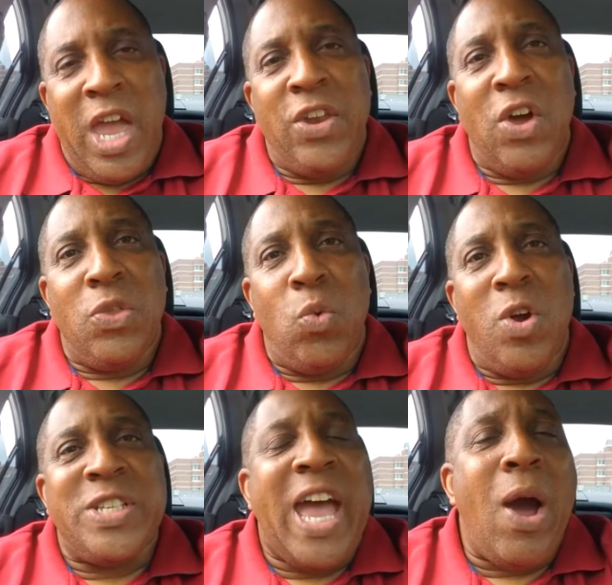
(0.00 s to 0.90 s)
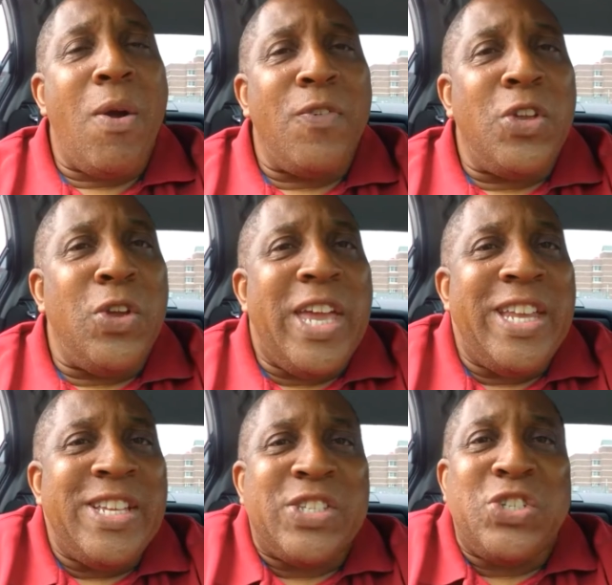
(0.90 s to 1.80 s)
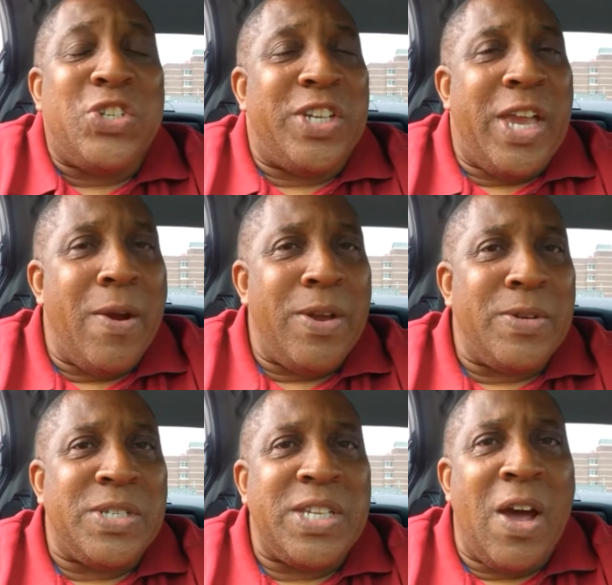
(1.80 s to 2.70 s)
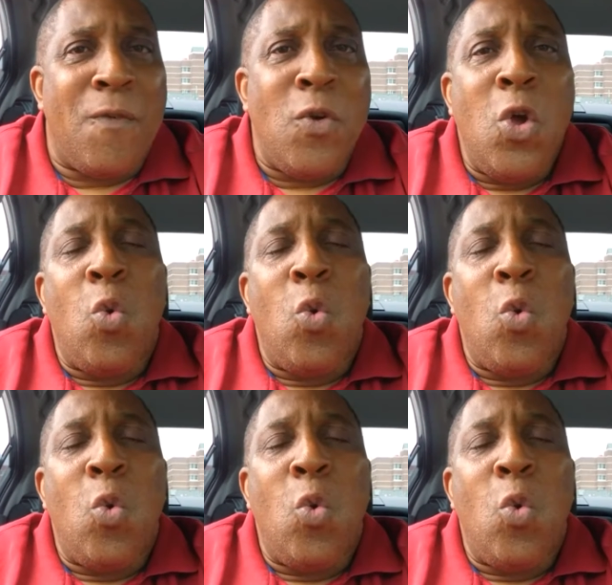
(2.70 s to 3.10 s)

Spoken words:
In other words, however it is that you carry yourself,